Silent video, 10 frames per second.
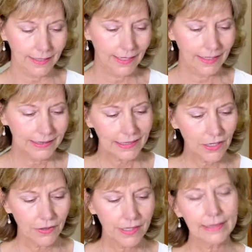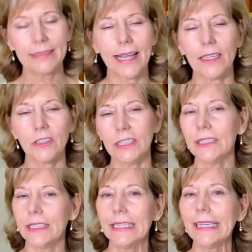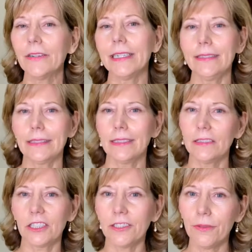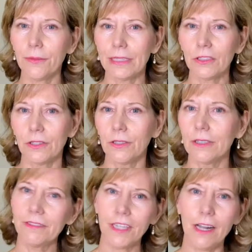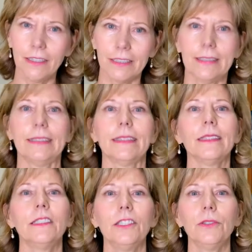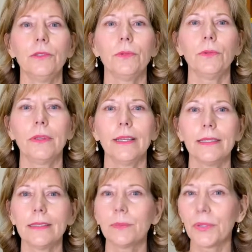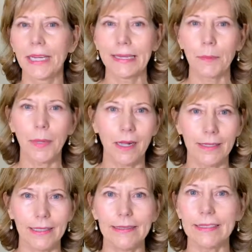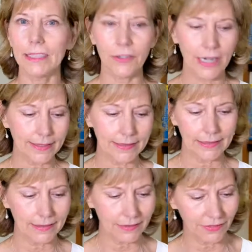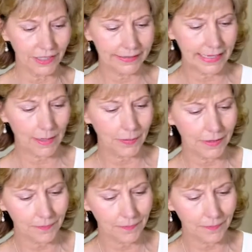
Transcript: So this actually decreases your threshold of tolerance to the spring pollens and grasses, for example.